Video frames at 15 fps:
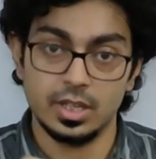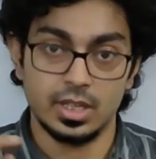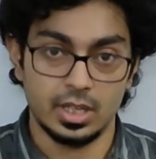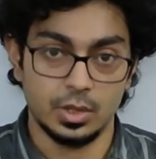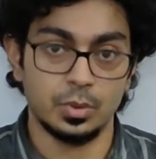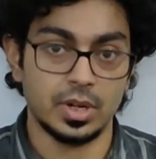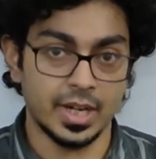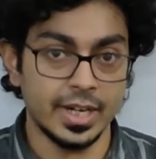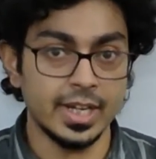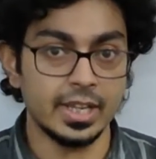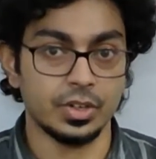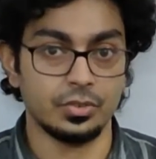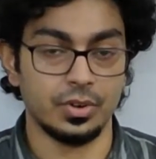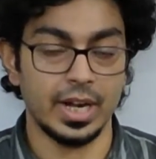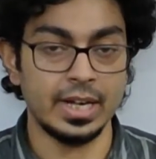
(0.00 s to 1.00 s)
You are getting
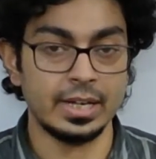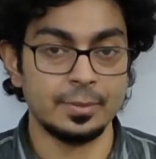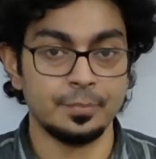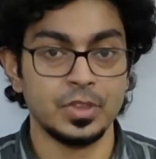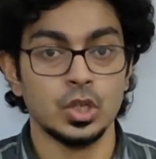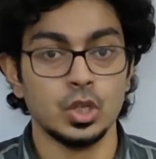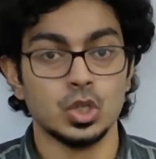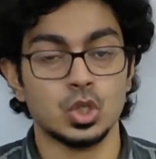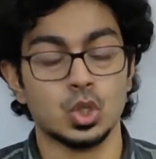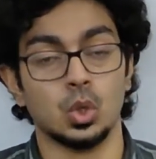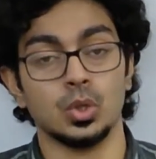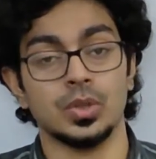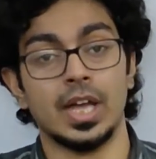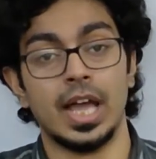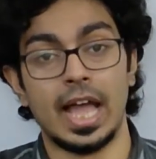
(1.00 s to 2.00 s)
it right?
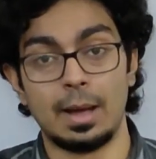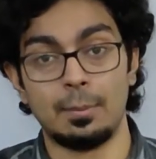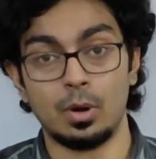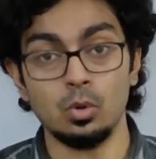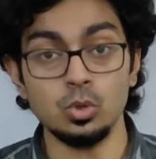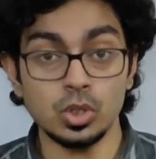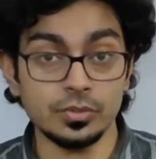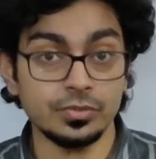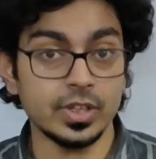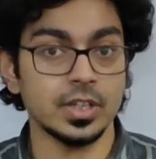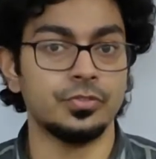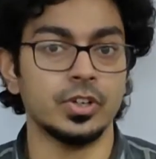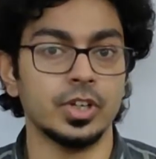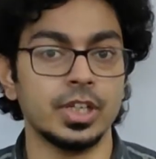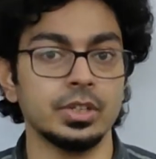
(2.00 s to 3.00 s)
So the amount of
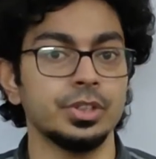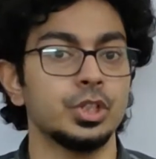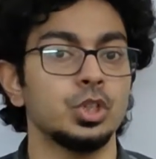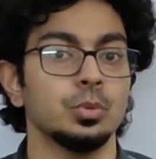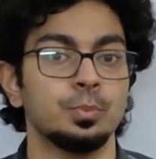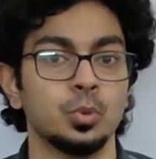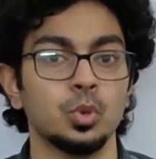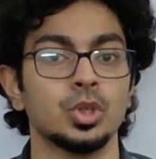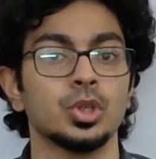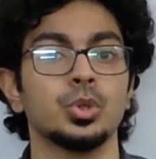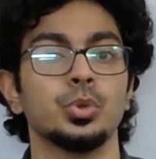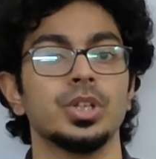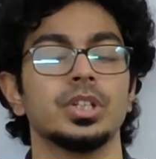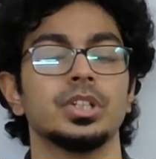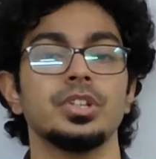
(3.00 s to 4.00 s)
effort you need to put to
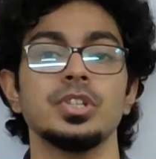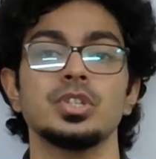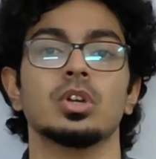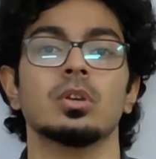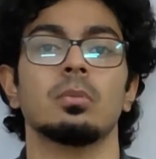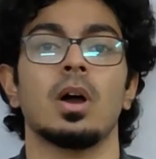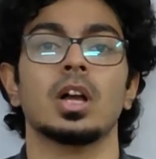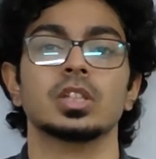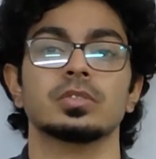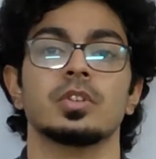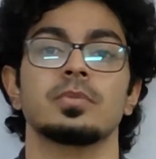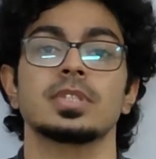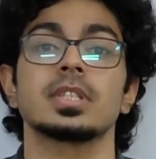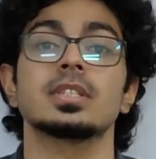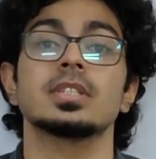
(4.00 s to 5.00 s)
increase your marks from
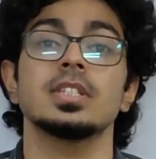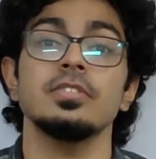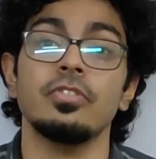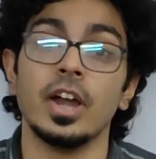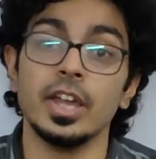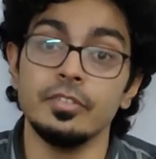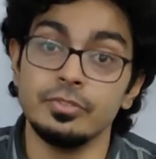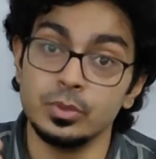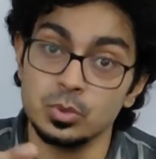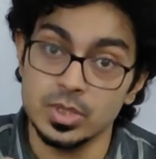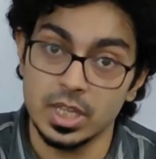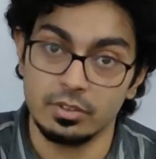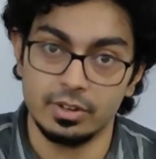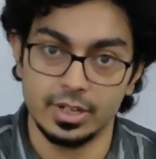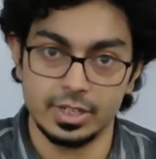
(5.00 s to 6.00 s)
65 to
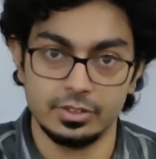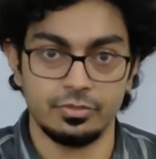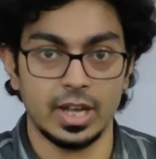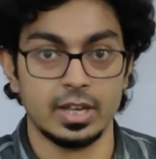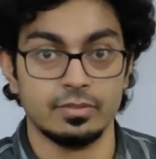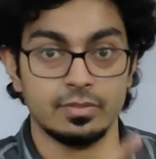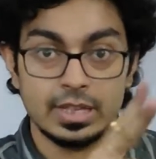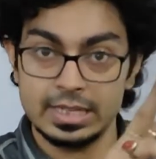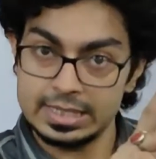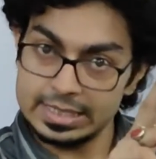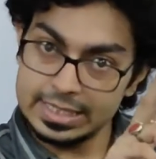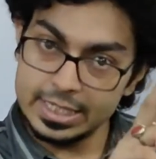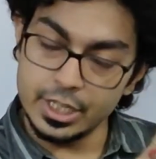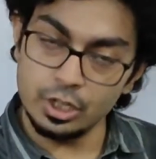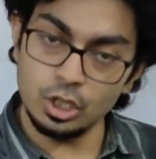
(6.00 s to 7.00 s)
75,
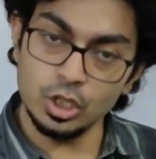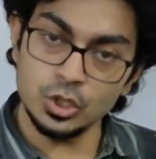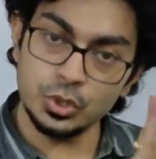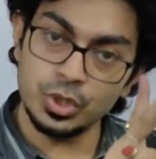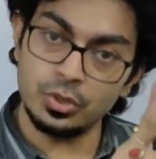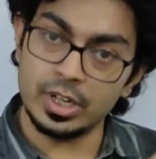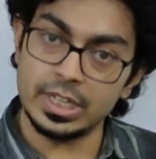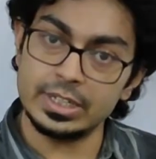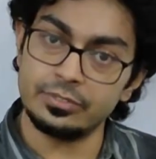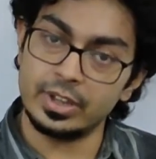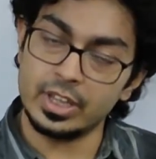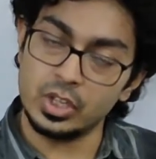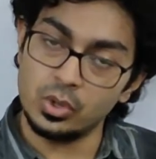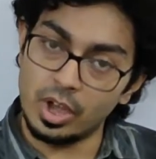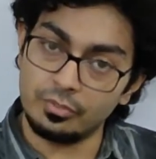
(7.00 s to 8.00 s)
here also you
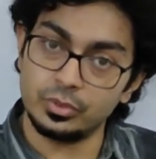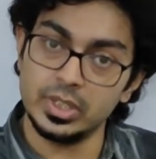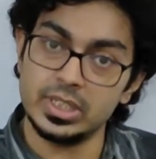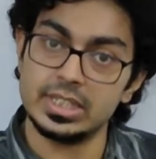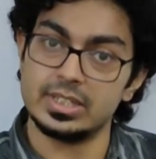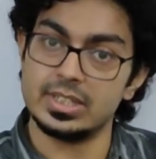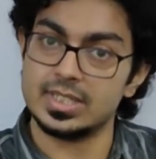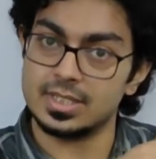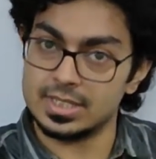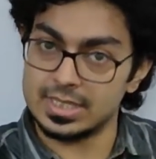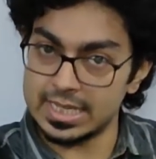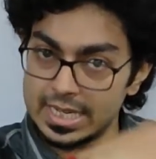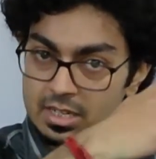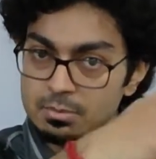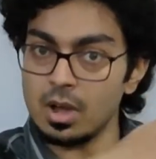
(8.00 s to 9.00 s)
have to increase
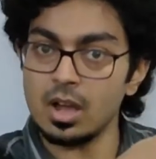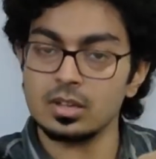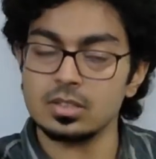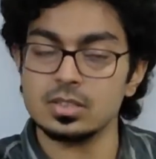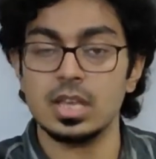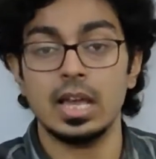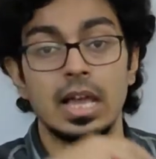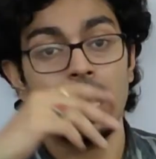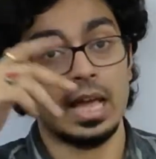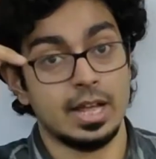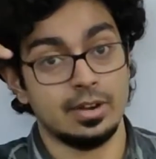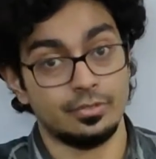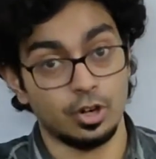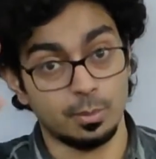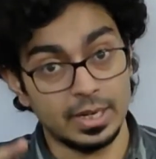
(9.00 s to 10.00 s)
10 marks,
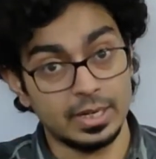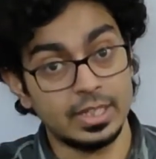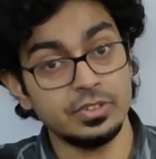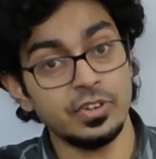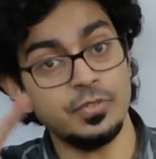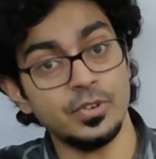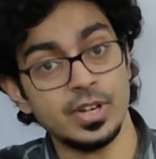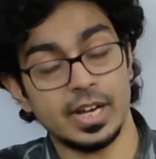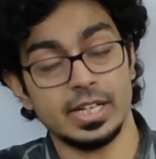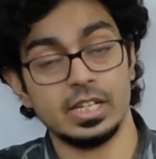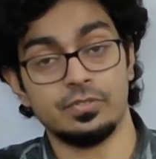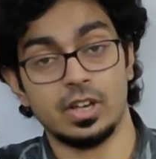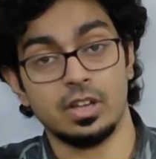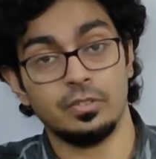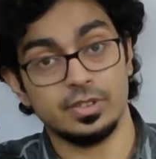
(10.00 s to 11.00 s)
and from 85 to
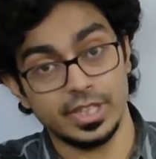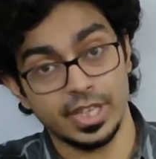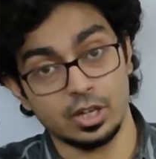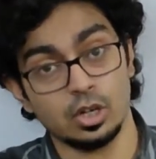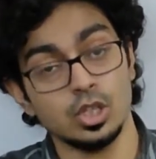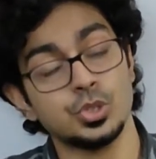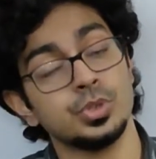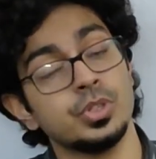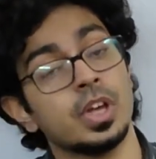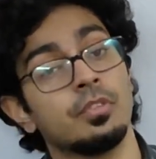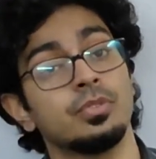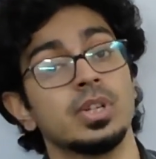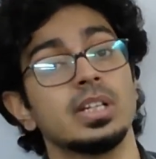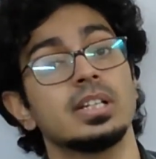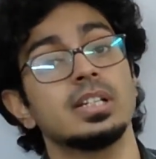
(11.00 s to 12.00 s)
95, there also you have
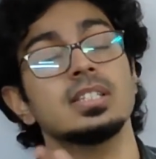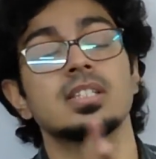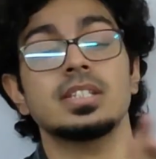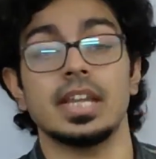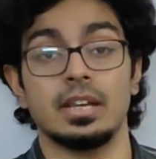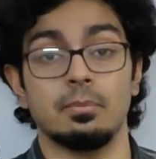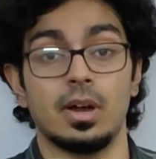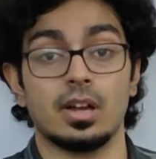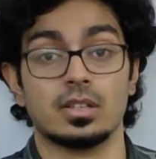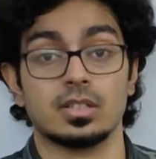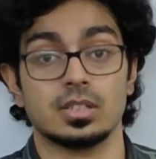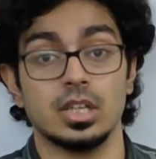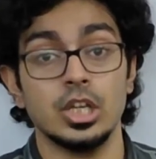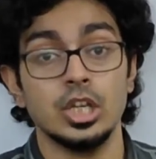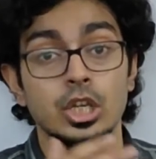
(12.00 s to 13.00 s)
to increase 10
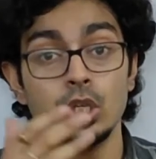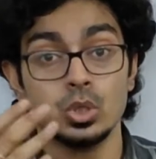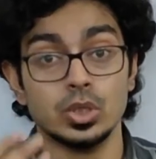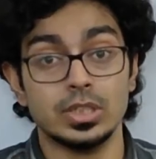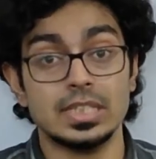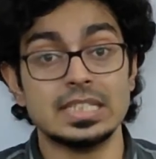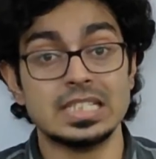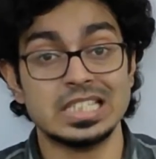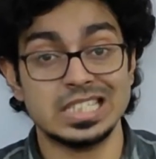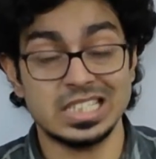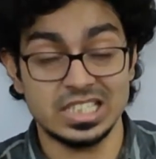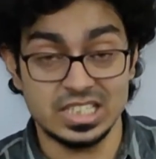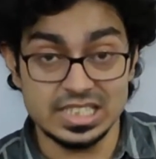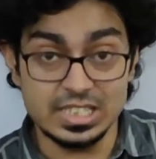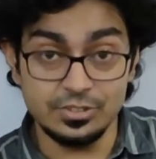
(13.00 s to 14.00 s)
marks. So this
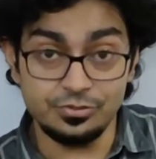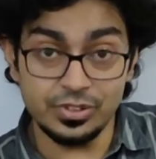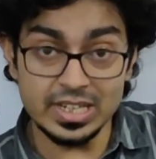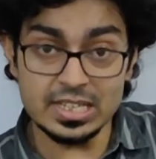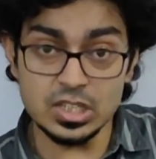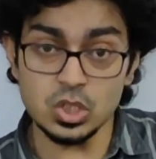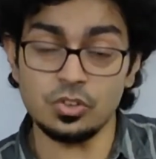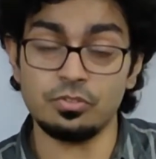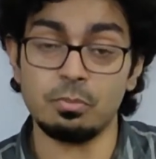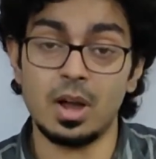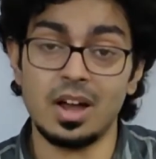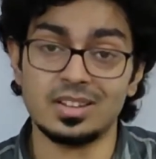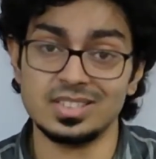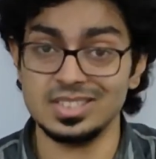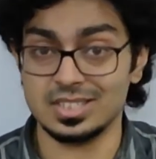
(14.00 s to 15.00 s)
difference of
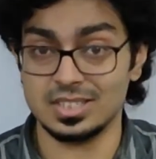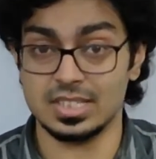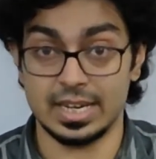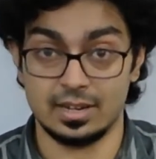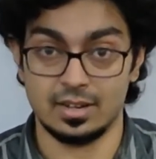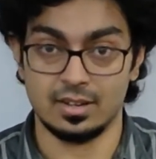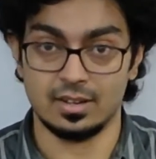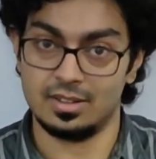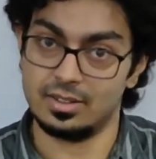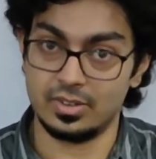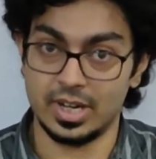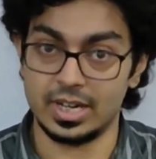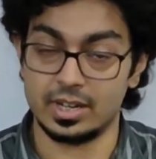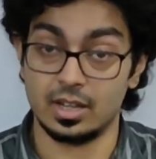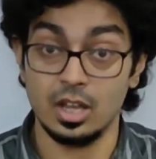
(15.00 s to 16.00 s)
marks is 10,
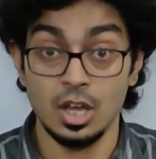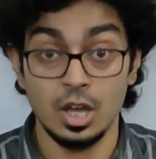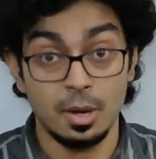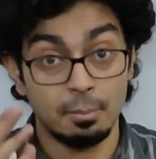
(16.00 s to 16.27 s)
right?